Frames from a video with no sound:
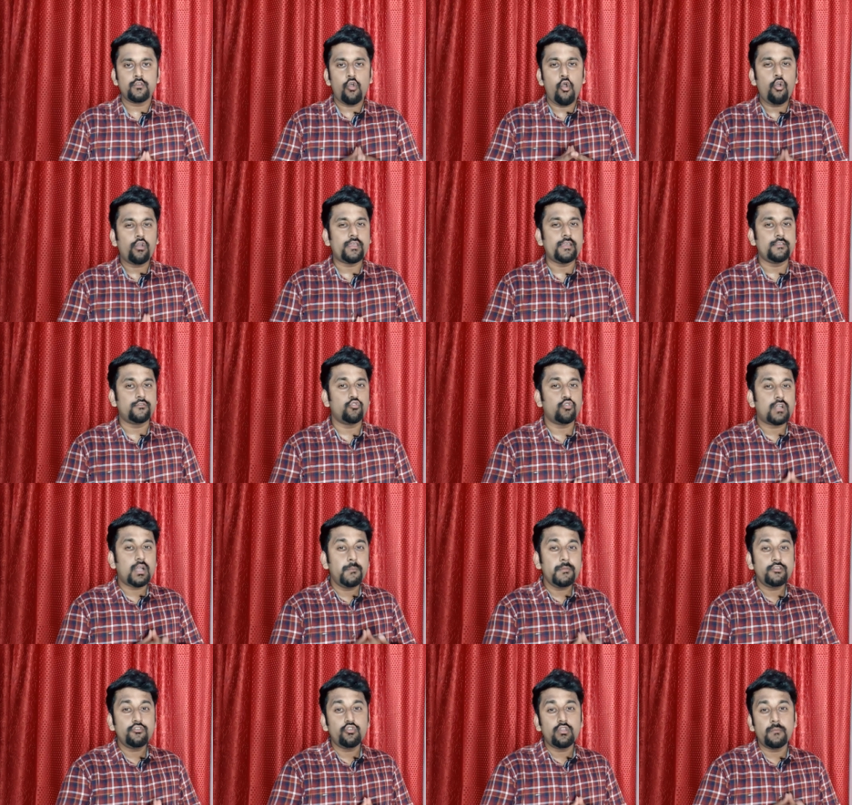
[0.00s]
Okay, so
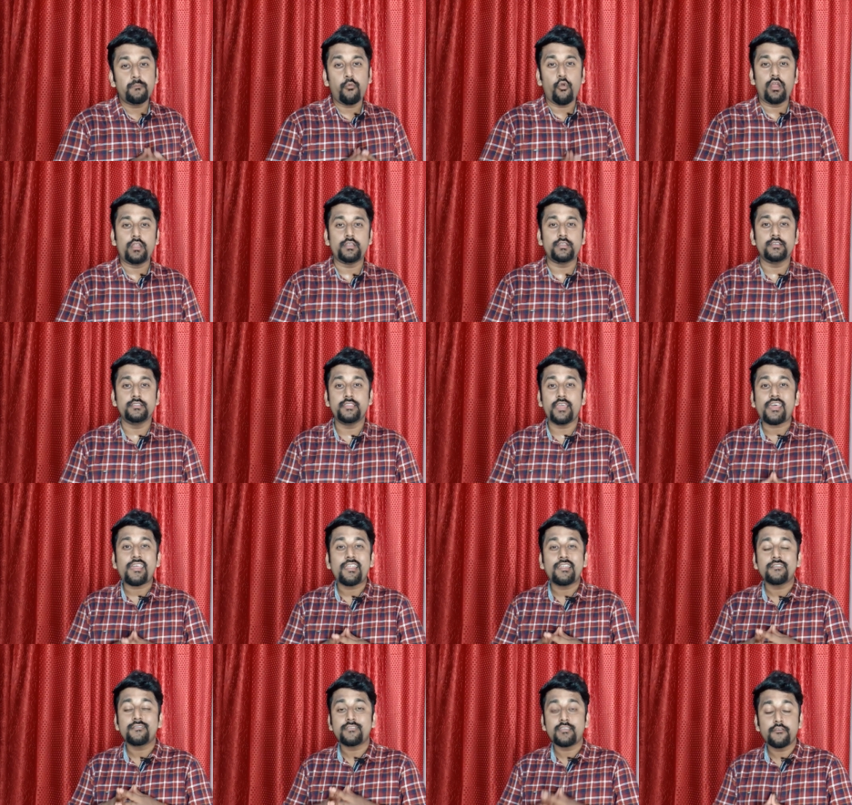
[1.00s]
coming to the point, there
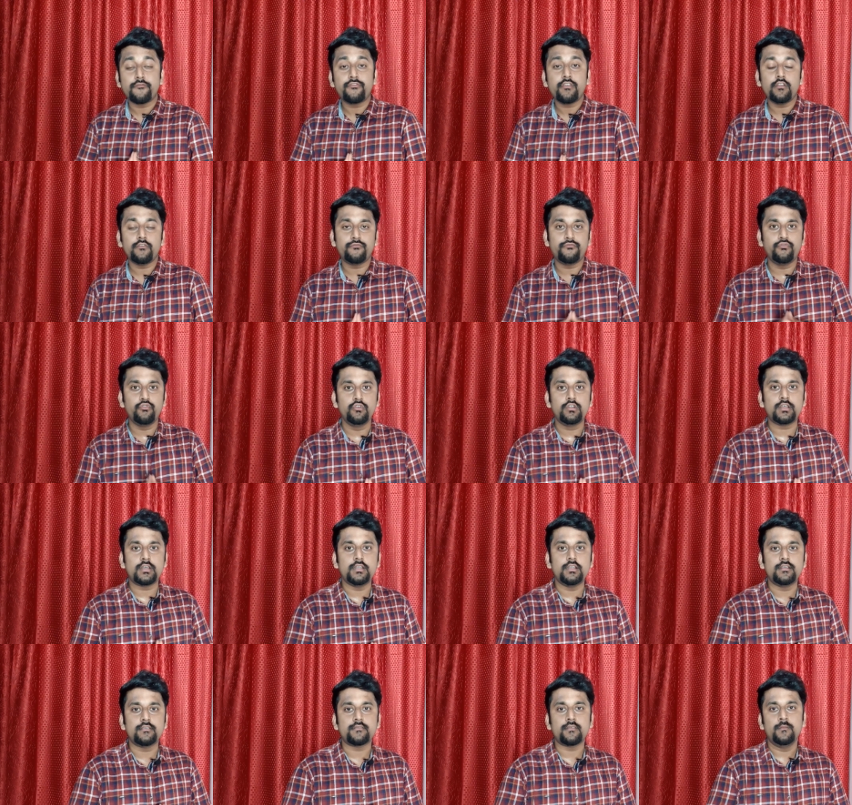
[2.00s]
are several food
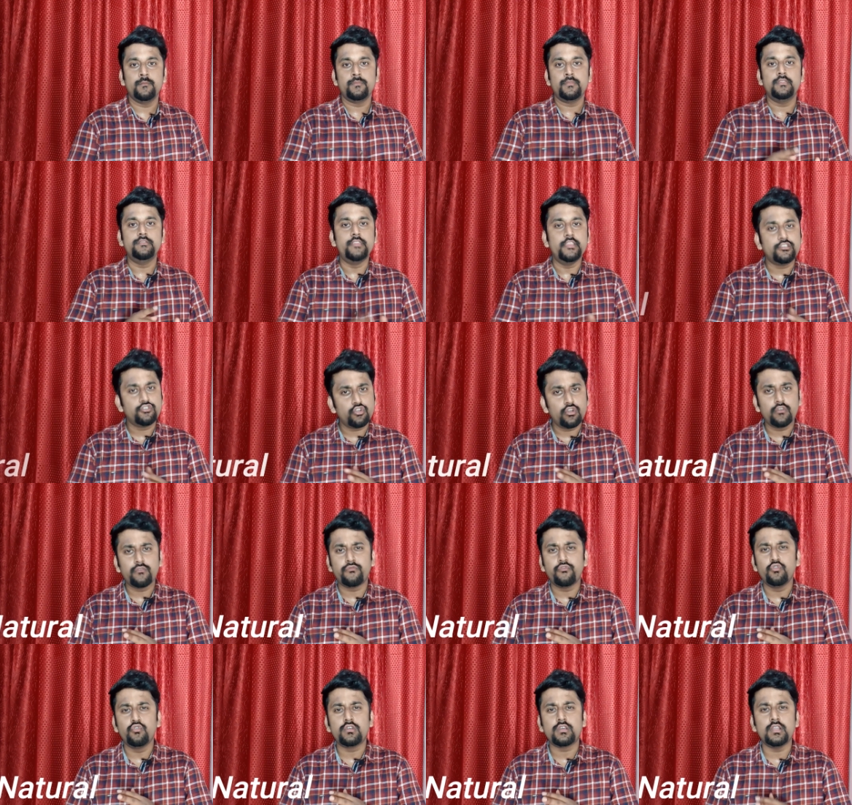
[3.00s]
colors, natural
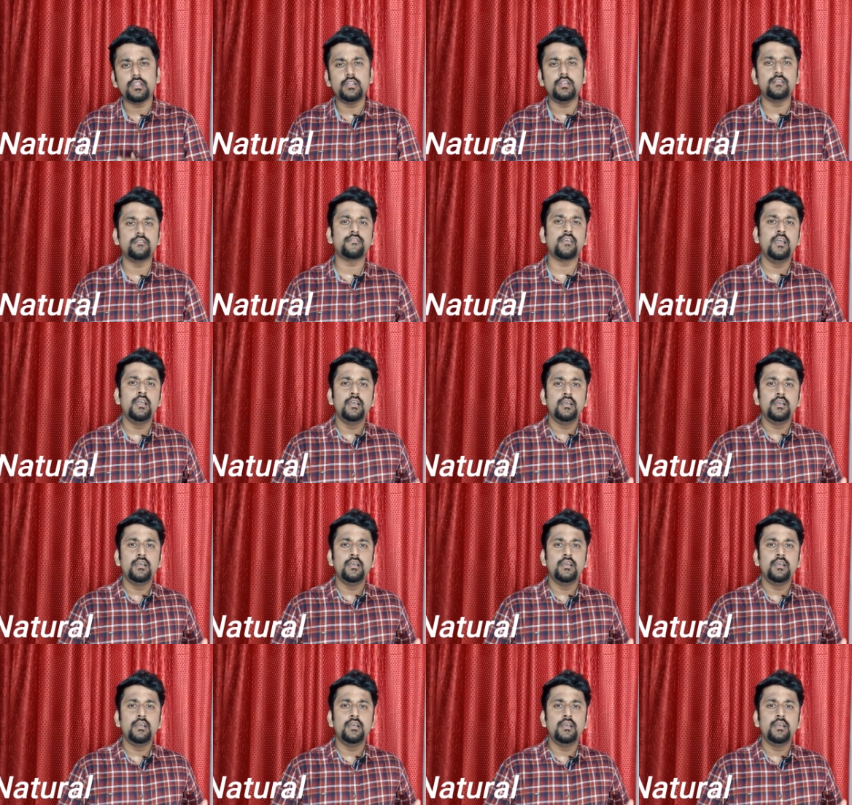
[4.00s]
food colors,